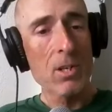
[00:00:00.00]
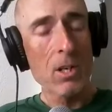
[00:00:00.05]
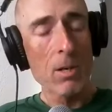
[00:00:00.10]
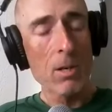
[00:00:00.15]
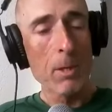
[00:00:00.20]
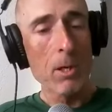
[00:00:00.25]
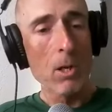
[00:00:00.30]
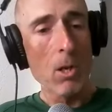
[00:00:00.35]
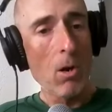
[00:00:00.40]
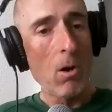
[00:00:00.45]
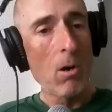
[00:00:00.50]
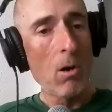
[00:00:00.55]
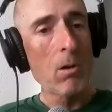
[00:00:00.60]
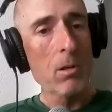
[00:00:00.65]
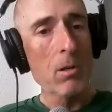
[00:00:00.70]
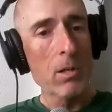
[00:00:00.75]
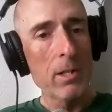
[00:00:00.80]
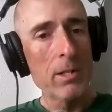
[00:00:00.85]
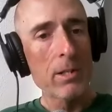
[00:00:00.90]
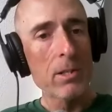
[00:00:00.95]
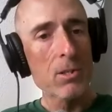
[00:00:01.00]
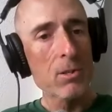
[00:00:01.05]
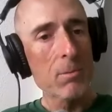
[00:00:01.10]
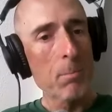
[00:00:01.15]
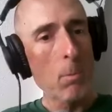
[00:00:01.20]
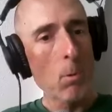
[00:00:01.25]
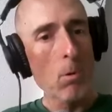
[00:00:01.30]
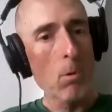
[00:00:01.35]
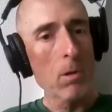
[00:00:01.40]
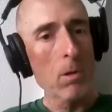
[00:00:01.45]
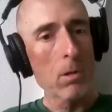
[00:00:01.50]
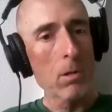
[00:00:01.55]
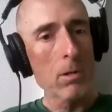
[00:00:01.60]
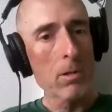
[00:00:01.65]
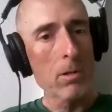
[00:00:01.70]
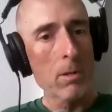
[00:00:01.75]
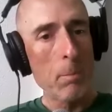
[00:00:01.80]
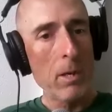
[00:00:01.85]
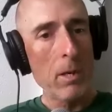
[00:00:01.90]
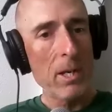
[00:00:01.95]
come along in this sport
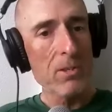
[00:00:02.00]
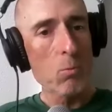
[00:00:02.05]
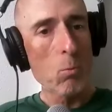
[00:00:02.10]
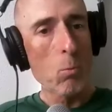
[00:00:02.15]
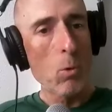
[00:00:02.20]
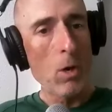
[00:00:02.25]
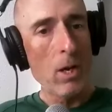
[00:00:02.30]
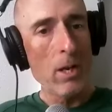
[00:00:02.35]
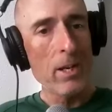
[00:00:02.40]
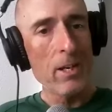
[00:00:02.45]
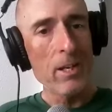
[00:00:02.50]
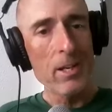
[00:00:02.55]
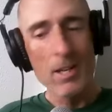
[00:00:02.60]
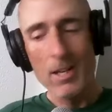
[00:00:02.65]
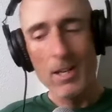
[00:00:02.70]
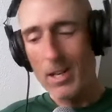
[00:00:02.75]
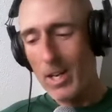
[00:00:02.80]
the best way